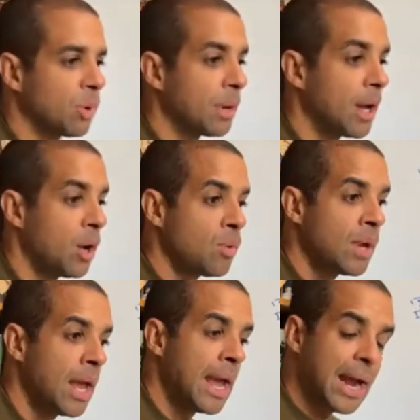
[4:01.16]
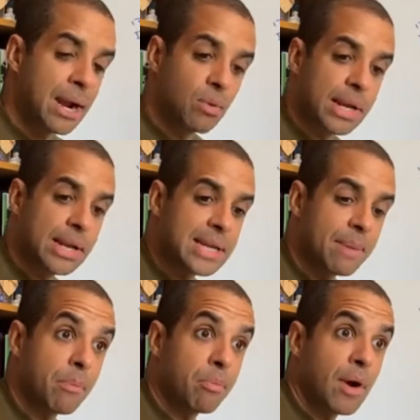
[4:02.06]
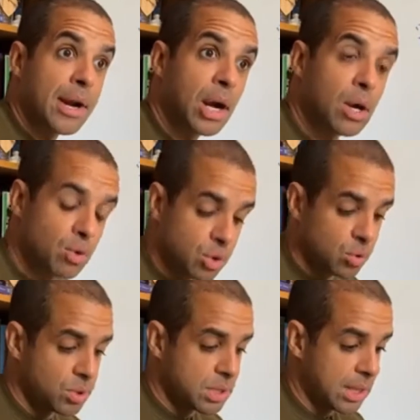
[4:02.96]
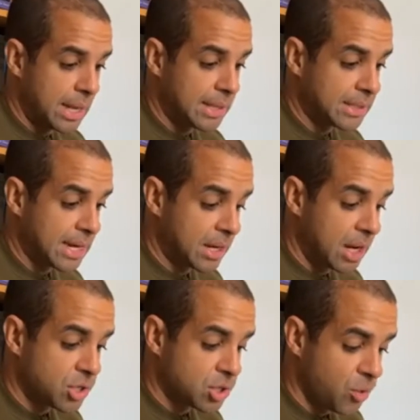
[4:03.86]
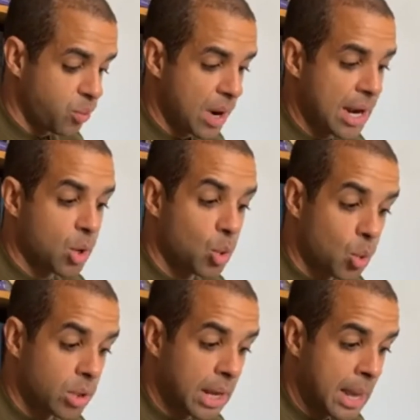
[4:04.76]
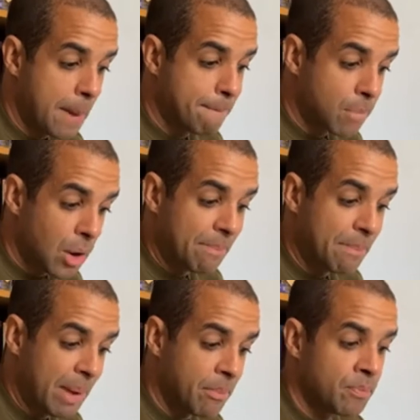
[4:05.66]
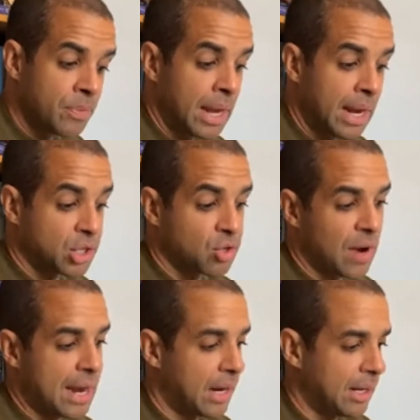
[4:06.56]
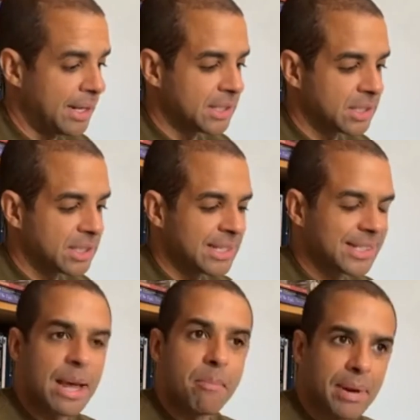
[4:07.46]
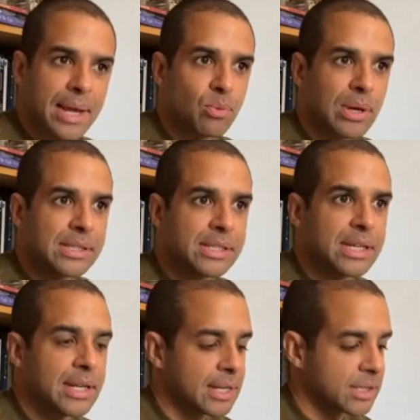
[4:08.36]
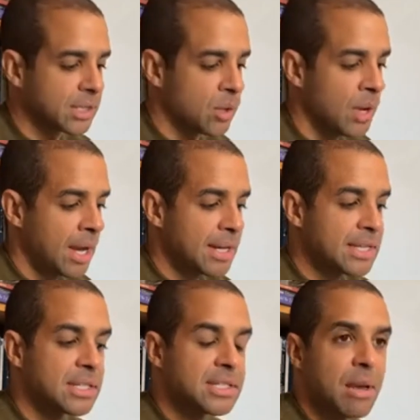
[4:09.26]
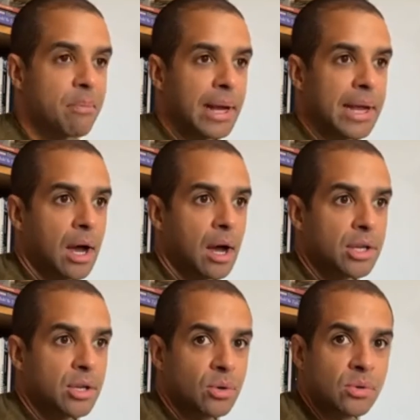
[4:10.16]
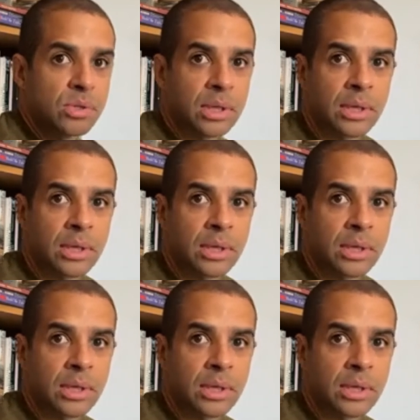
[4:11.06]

on my own, and I'll get this out of my brain. I'll use, as I said, a software called Mind Map, and it's great. There's template ones in there. So this is the template I use.